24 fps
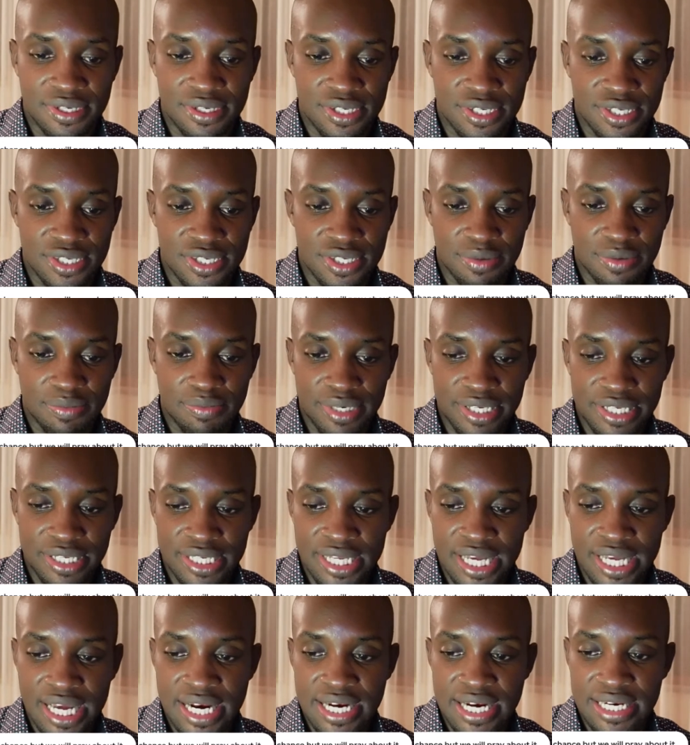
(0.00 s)
So
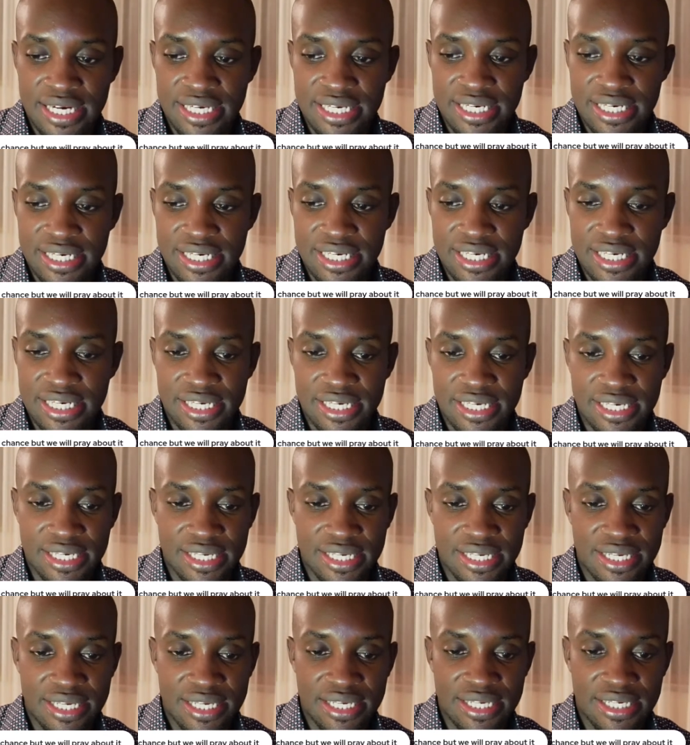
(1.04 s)
present,
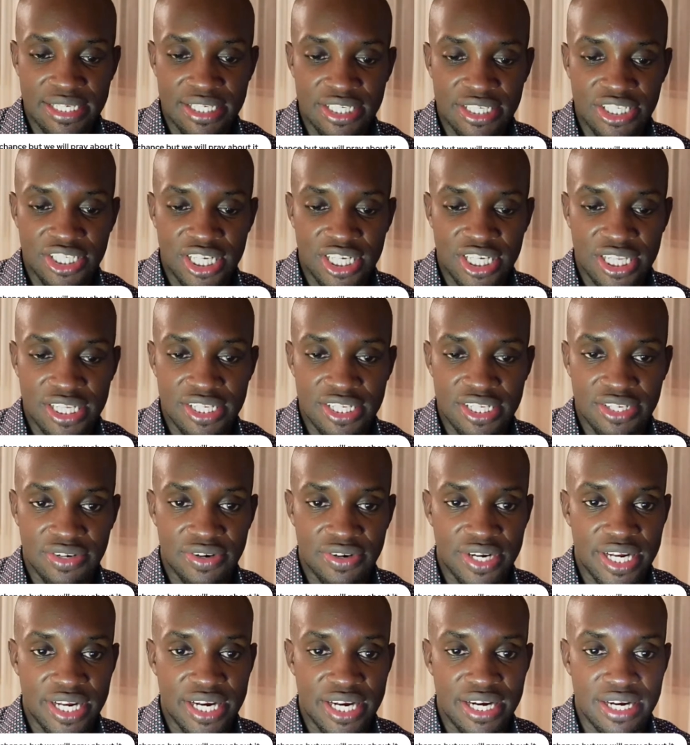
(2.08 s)
share the
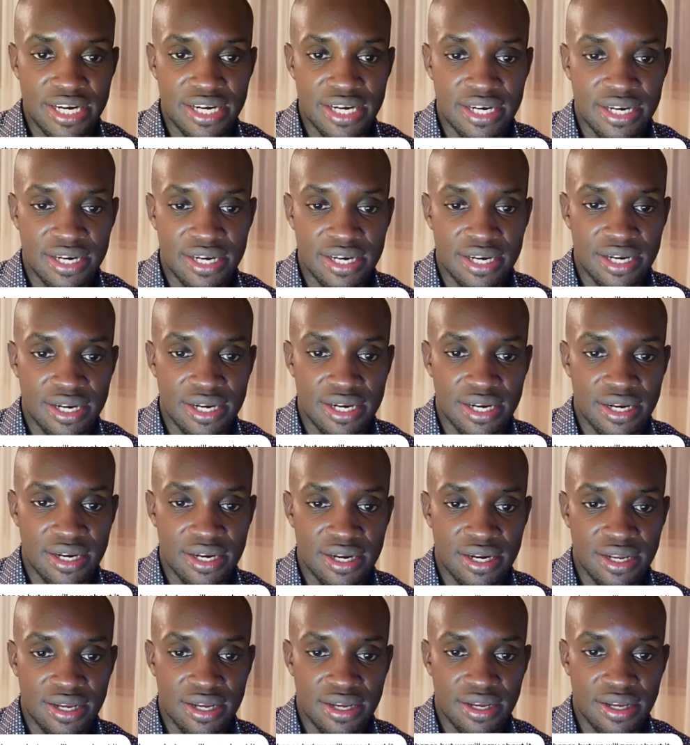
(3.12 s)
screen.
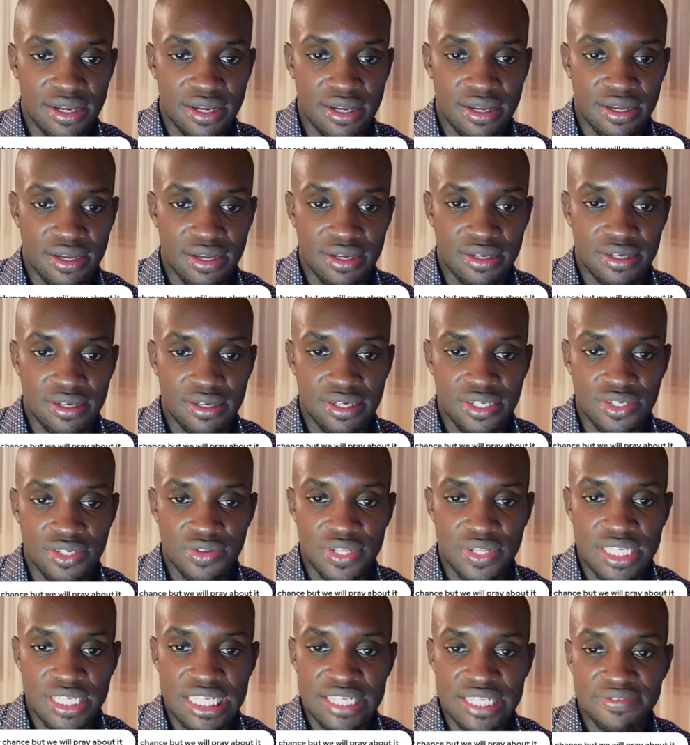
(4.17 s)
So
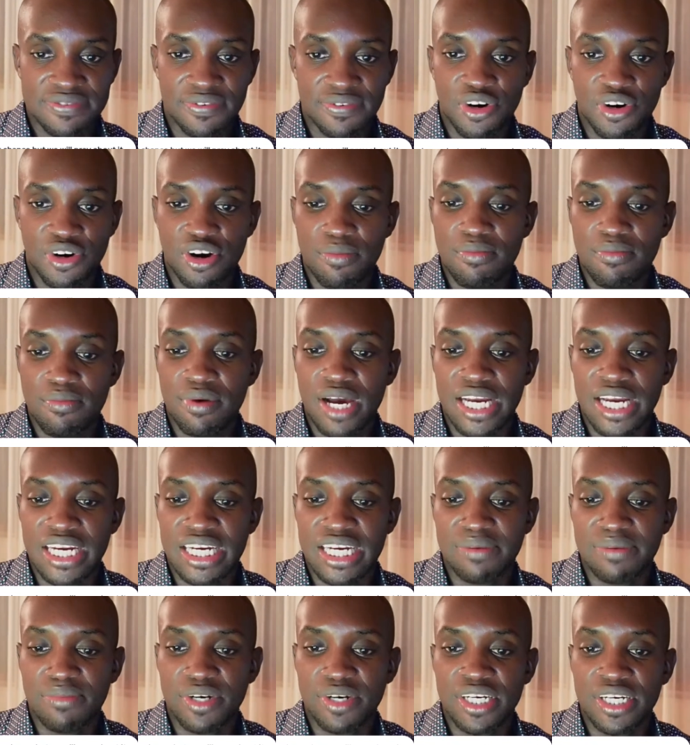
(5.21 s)
this is for Rob and
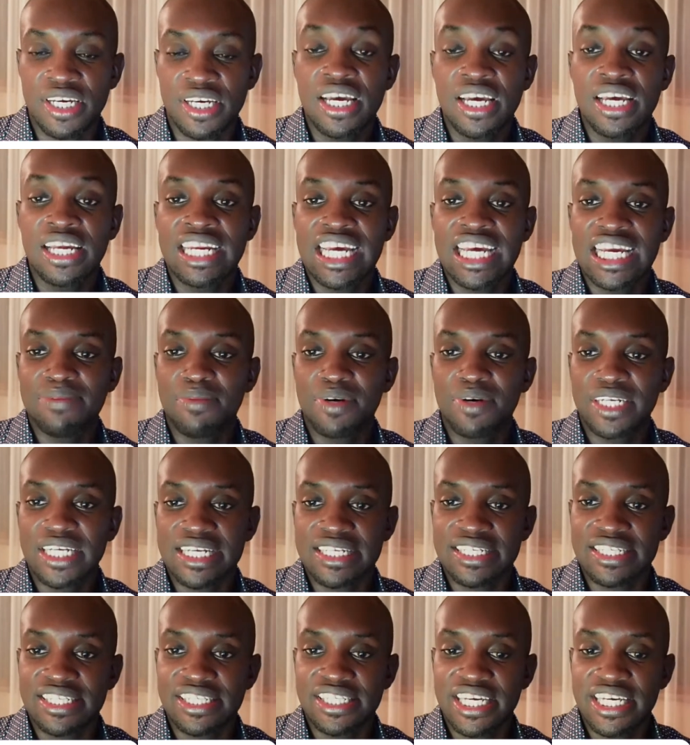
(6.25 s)
anybody. Nightbot
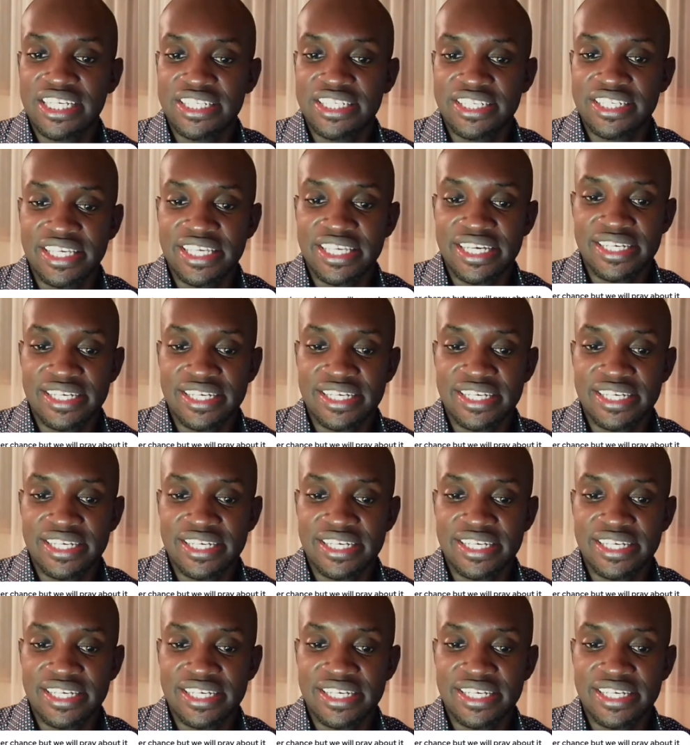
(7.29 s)
has changed things.